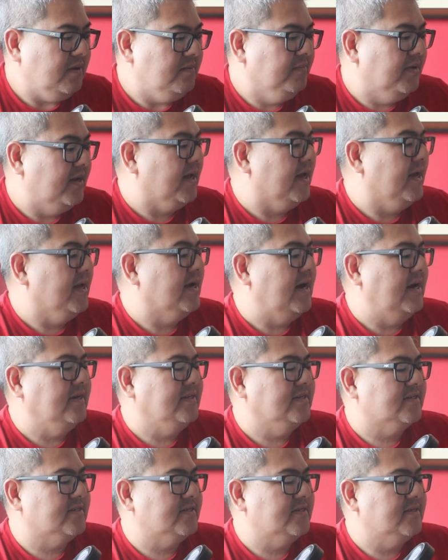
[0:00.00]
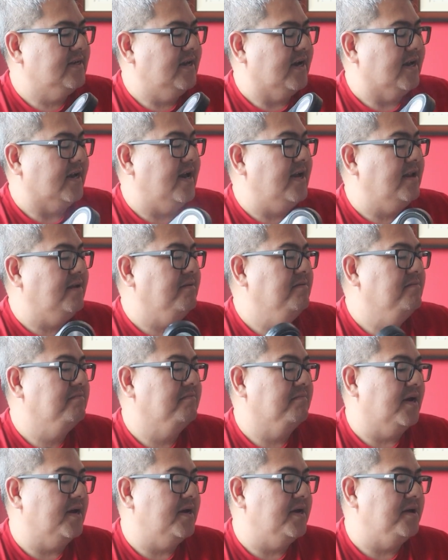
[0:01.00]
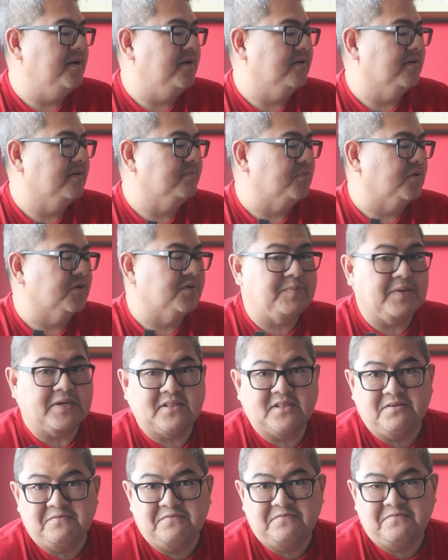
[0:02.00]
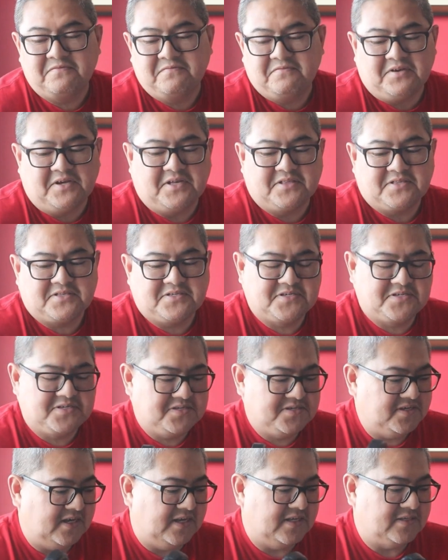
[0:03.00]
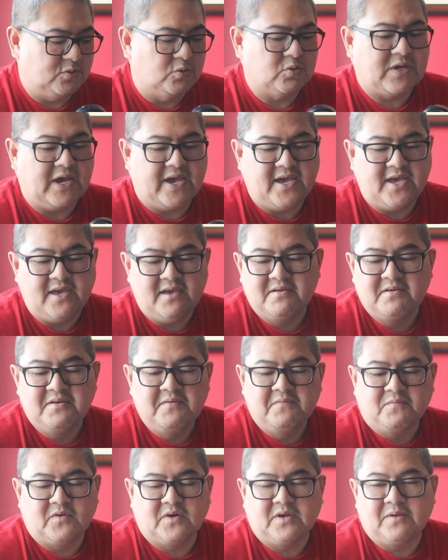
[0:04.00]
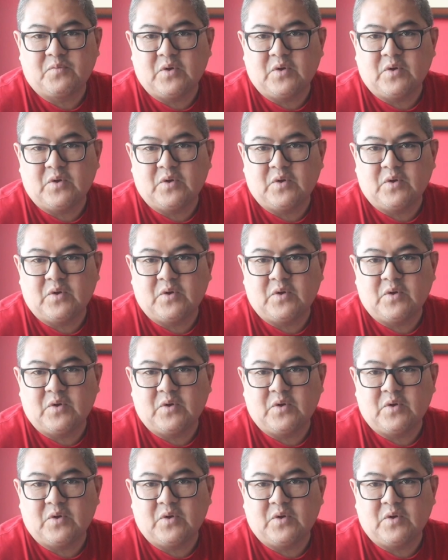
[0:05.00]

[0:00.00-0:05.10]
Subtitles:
but again, guys, again, my perspective, it's okay for the